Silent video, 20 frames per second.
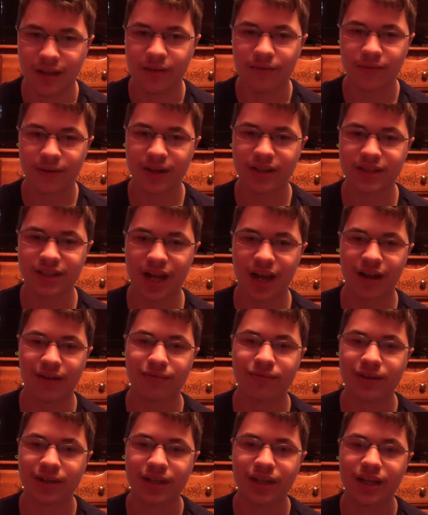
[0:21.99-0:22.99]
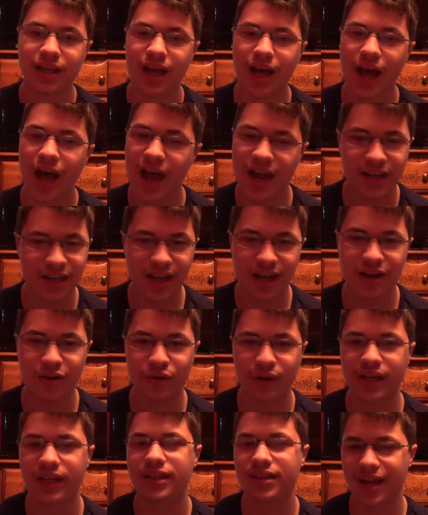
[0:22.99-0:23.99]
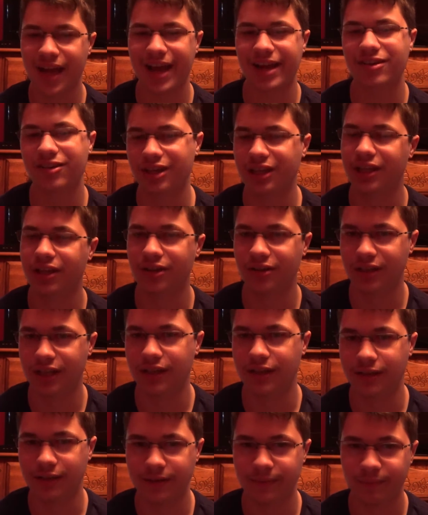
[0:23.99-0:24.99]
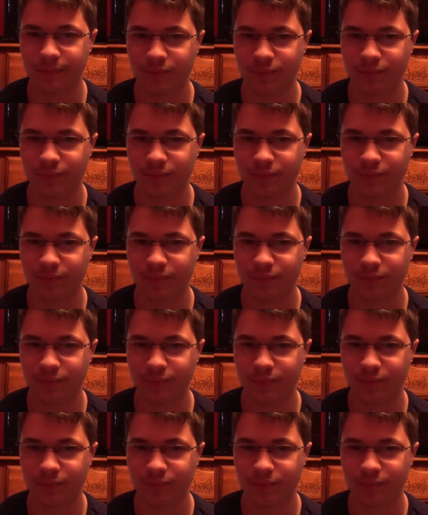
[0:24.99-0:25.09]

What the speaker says: first off, I know exactly who did